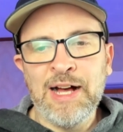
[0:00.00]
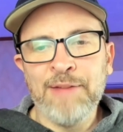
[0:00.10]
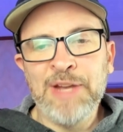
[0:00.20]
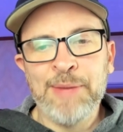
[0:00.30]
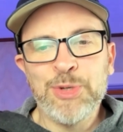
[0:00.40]

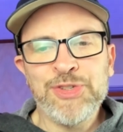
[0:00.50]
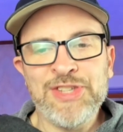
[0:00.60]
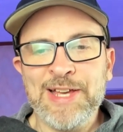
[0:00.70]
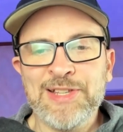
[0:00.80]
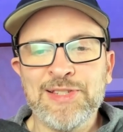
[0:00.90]
Number
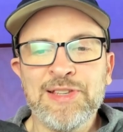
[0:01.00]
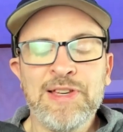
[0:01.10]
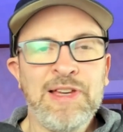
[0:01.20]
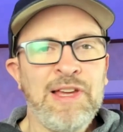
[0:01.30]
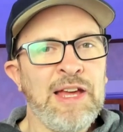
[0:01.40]
6,
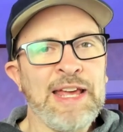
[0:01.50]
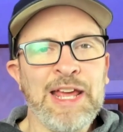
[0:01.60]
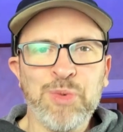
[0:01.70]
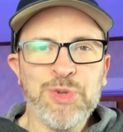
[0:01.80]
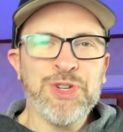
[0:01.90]

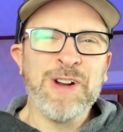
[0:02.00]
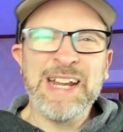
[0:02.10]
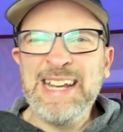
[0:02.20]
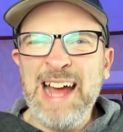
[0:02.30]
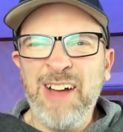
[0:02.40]
again, we're starting to
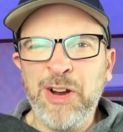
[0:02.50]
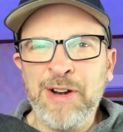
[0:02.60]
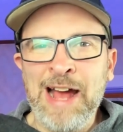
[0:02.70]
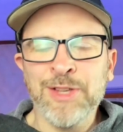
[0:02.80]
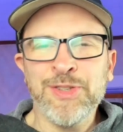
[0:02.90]
get down there
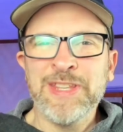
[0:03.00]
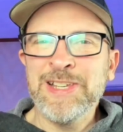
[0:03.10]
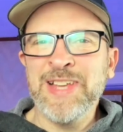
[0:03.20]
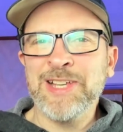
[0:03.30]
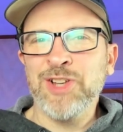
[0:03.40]
now, so
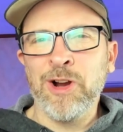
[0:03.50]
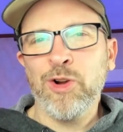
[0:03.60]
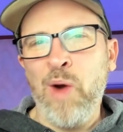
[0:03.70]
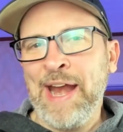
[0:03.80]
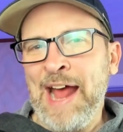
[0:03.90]
these things aren't
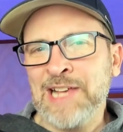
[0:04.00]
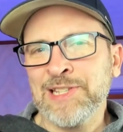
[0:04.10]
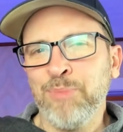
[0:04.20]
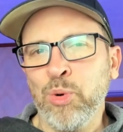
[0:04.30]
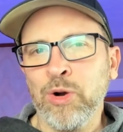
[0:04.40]
quite as
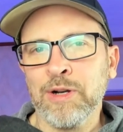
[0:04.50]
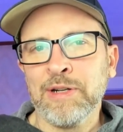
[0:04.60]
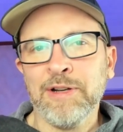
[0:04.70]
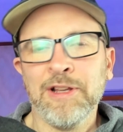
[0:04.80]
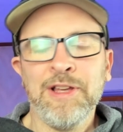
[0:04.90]

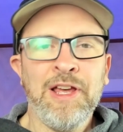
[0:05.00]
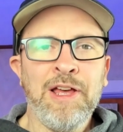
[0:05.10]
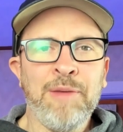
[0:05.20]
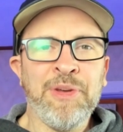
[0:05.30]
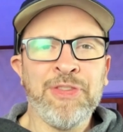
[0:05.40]
important,
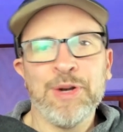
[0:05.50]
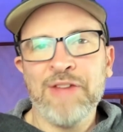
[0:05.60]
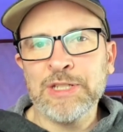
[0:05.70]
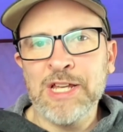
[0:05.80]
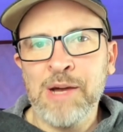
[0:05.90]
but they're
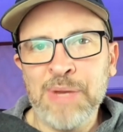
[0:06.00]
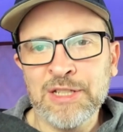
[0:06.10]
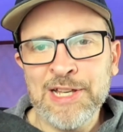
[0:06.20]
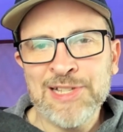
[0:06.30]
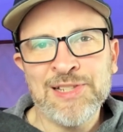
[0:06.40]
definitely on my list.